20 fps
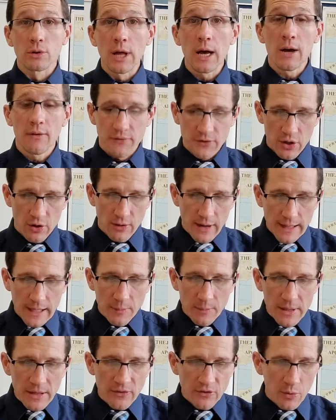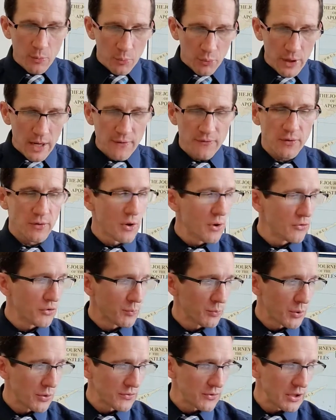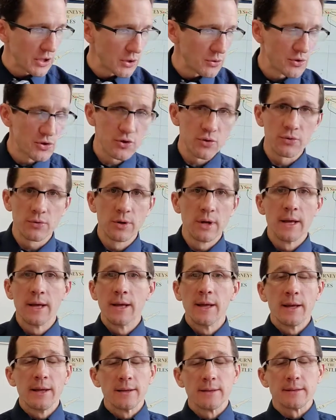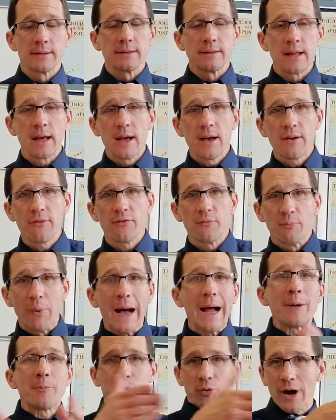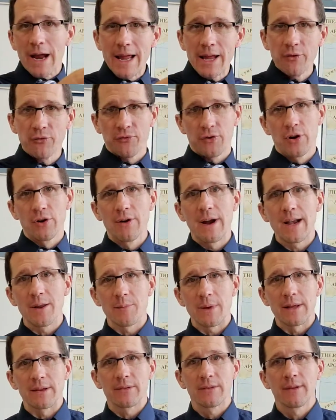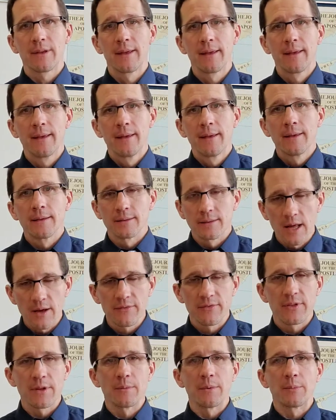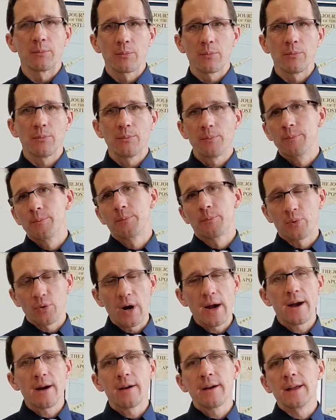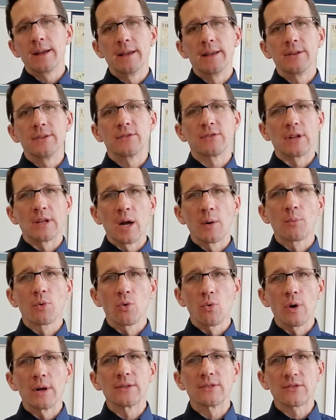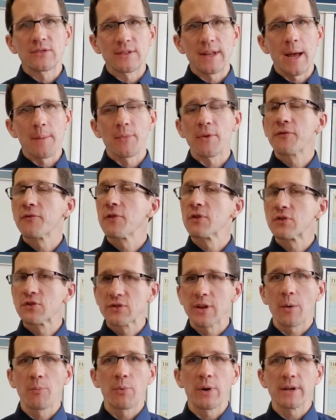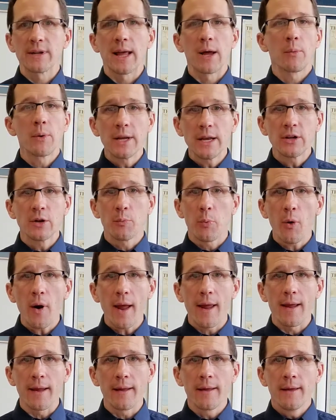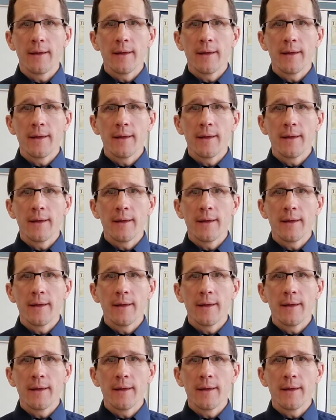love your enemies and pray for those who persecute you. Love by praying for your enemies. Love them. And prayer is the number one step, the first step we take. We need to pray.